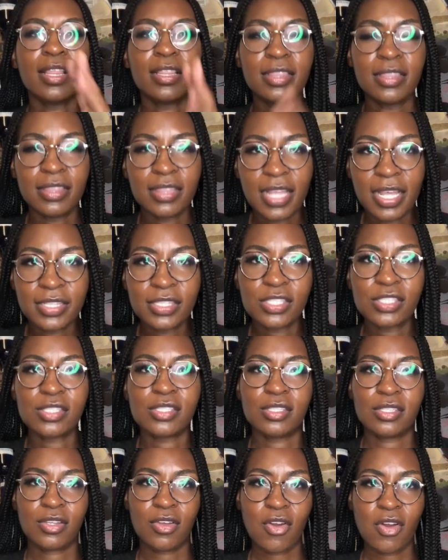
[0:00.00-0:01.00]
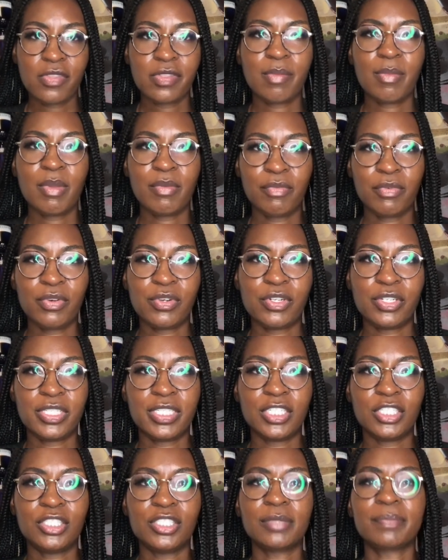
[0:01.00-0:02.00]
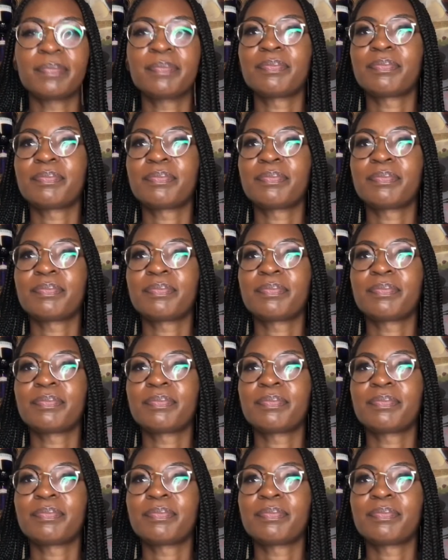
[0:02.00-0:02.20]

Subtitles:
let's call them in for an audition.